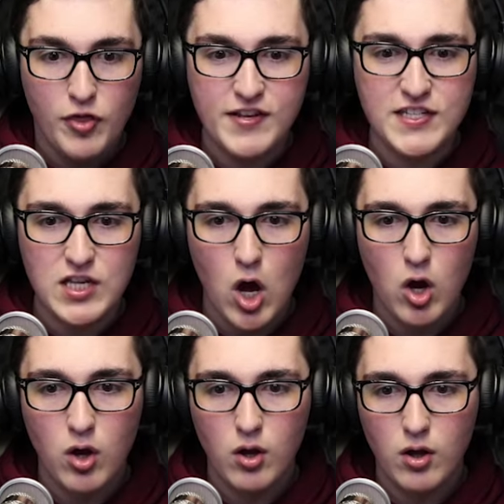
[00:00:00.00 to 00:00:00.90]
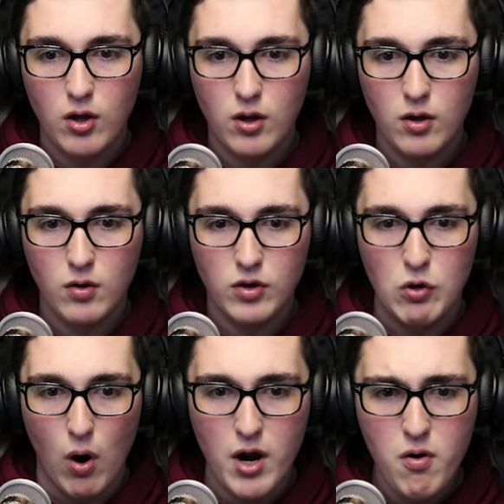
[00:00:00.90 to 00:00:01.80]
This Yo, let's just pick one of these.
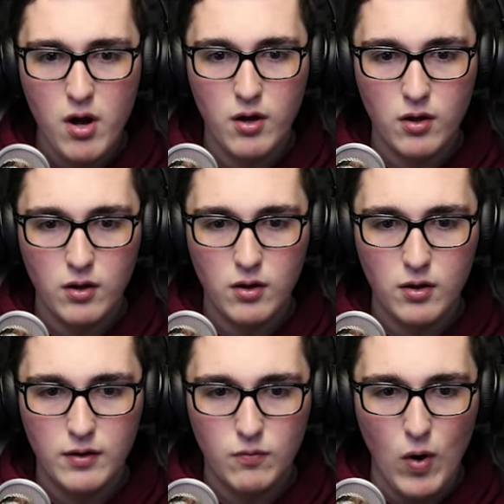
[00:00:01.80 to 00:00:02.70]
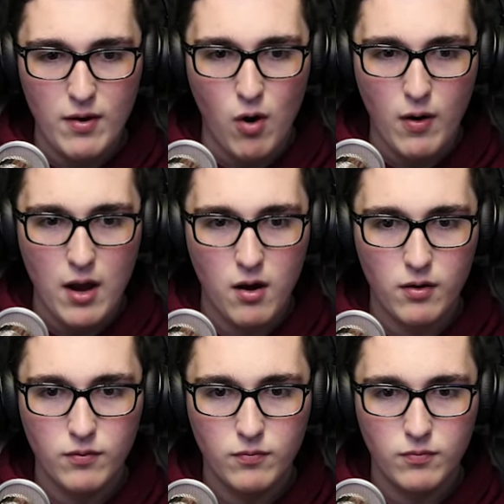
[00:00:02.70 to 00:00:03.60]
You want pick it? That one right there. Wait. Okay. Oh wait,
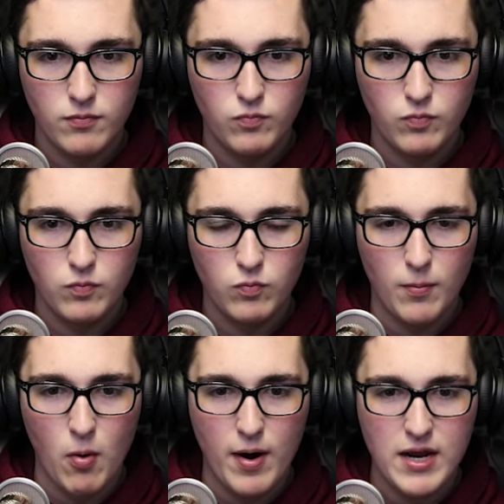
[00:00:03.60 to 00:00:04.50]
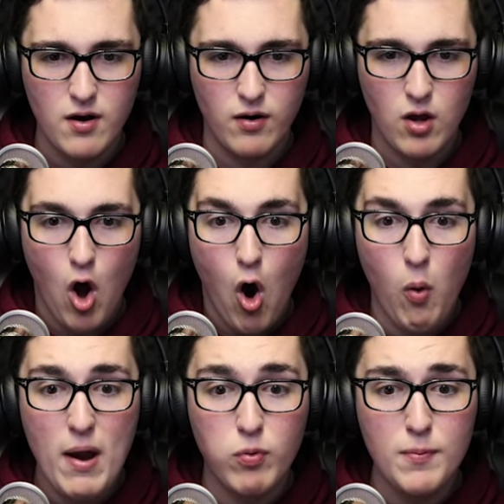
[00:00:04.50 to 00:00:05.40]
no, you can't. What about right here? Wait. Oh
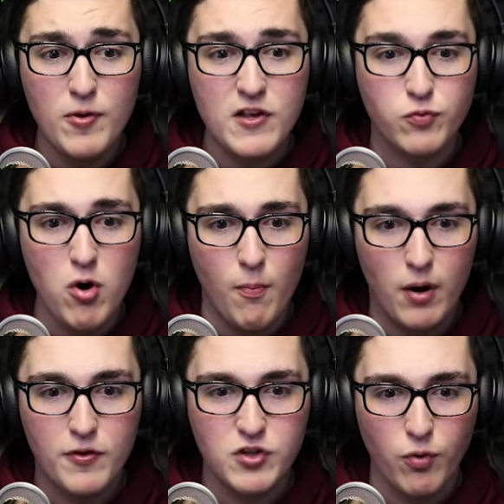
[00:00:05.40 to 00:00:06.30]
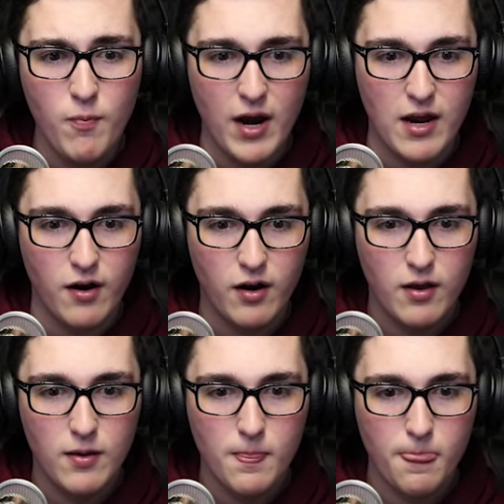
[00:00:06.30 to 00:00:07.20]
wait, what about in this room? There's a room right here.
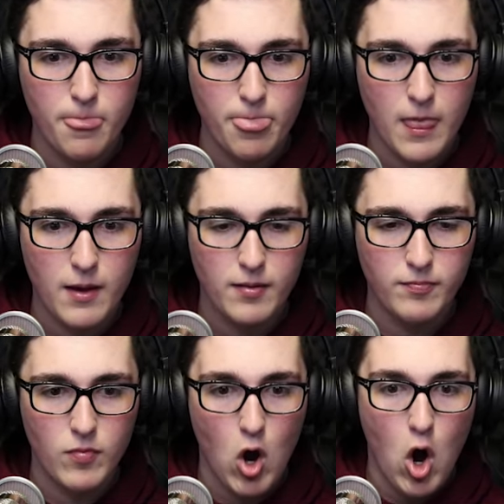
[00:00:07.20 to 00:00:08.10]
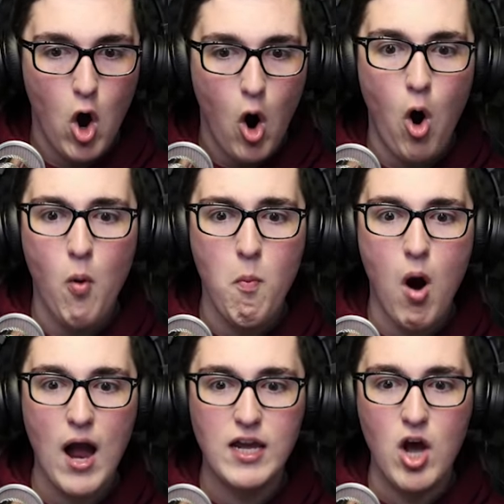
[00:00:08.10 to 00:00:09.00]
So many bookshelves. Oh my
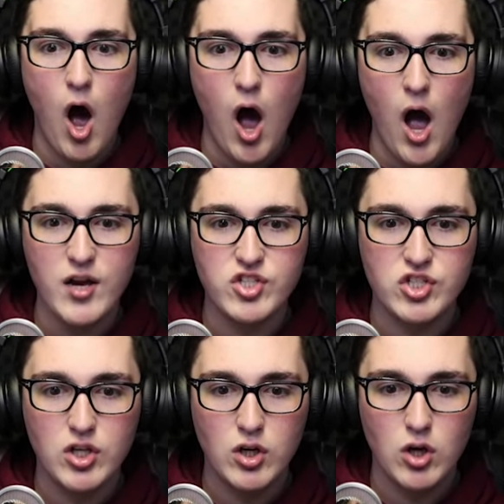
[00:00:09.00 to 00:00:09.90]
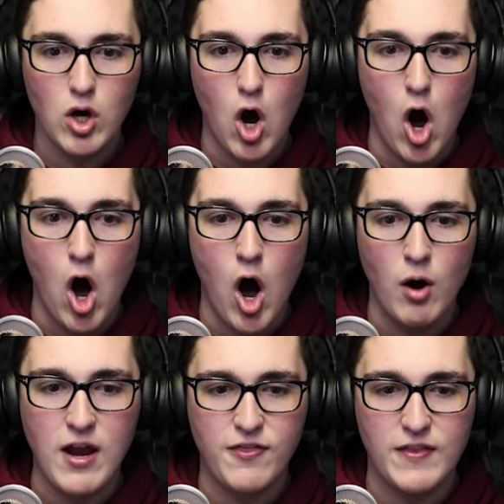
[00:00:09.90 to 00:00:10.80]
everywhere. gosh. Oh,
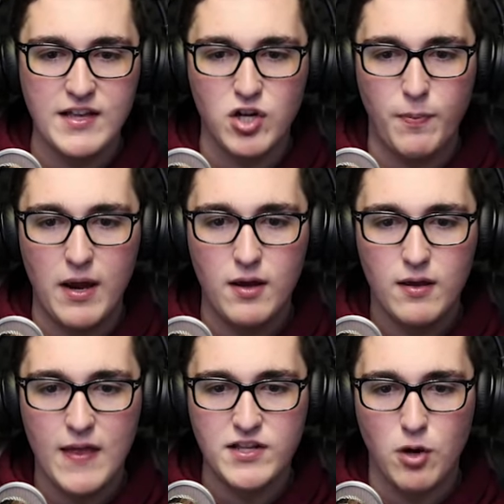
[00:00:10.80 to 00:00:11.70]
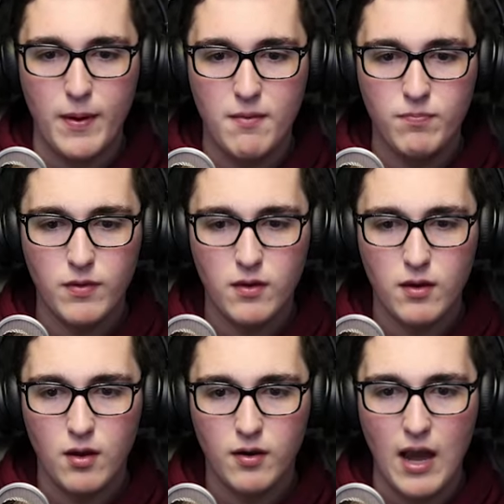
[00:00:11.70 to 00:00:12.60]
Nathan, I'm just gonna that's pick OP. A spot. That's OP.
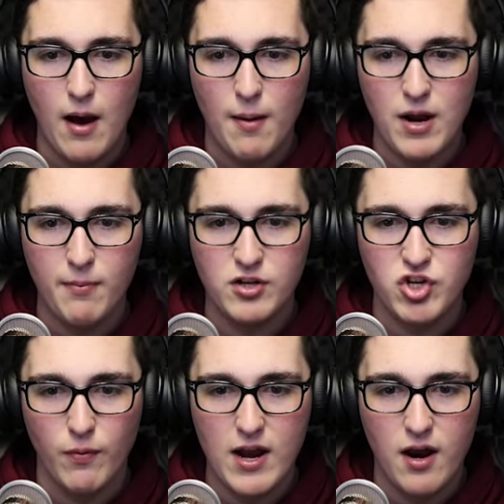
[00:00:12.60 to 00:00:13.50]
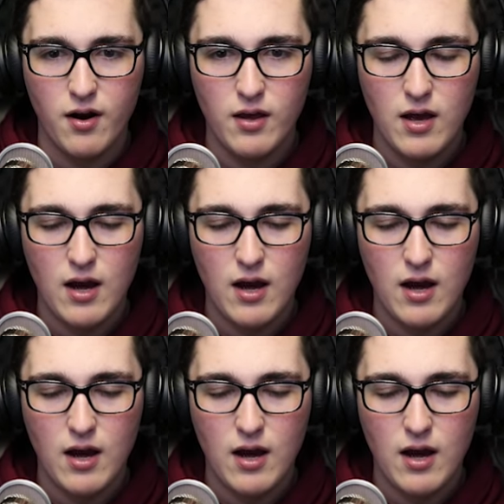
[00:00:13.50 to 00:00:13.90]
Yeah, I'm, I'm gonna chill right here.